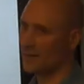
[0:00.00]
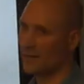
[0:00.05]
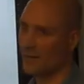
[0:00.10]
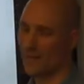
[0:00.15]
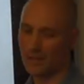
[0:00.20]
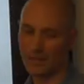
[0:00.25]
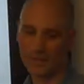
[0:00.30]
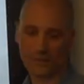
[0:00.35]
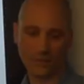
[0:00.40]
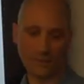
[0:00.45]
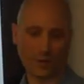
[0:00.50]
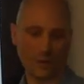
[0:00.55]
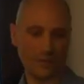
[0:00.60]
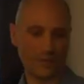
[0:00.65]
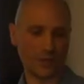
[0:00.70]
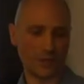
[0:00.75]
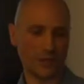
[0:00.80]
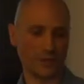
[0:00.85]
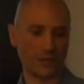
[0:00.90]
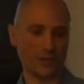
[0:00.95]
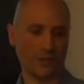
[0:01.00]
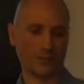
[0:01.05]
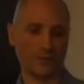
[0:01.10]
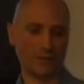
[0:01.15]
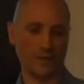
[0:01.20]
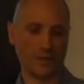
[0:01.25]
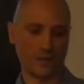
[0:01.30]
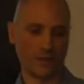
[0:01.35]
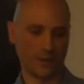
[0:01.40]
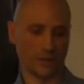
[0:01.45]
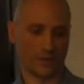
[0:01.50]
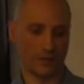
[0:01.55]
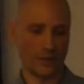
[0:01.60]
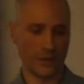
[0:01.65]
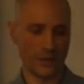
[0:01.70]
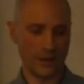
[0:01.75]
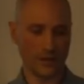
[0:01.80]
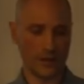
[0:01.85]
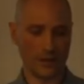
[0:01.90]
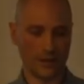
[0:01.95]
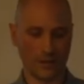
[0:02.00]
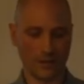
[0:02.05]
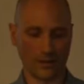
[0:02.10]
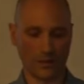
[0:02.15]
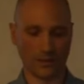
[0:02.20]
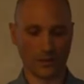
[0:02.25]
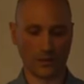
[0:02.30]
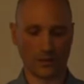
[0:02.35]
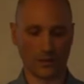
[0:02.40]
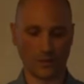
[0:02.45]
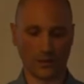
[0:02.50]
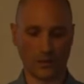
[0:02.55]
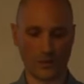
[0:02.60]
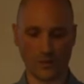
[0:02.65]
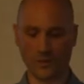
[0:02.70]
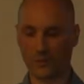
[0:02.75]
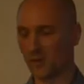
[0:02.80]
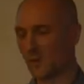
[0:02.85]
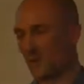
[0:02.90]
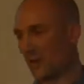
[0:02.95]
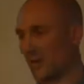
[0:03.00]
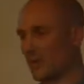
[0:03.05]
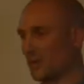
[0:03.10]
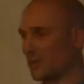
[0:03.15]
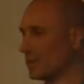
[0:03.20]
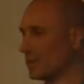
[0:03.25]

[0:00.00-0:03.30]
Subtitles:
things more efficient and with respect